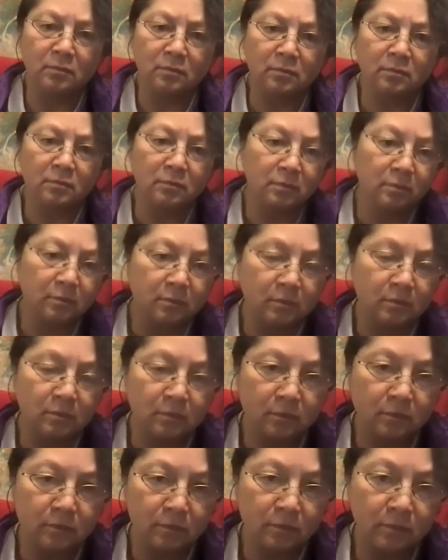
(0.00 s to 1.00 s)

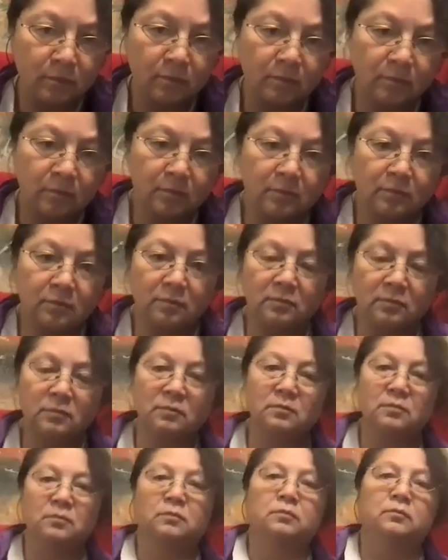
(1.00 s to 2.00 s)

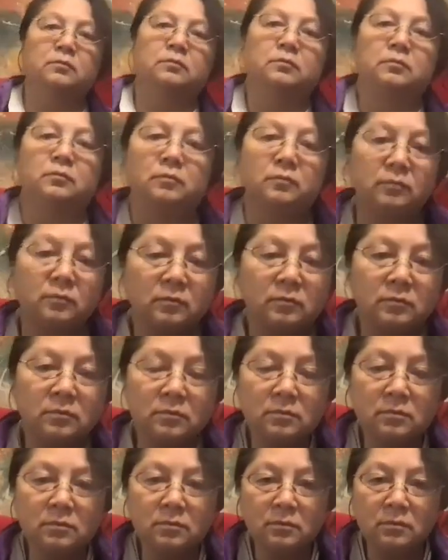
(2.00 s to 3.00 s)

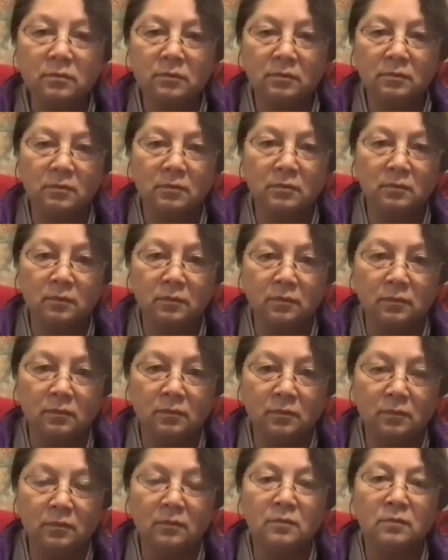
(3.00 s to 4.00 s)

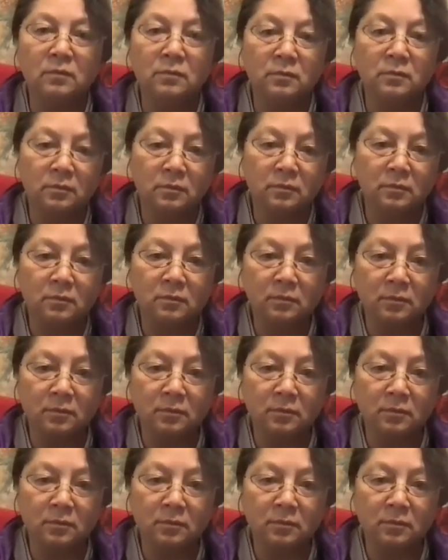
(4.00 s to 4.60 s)
No words are spoken by the person on screen.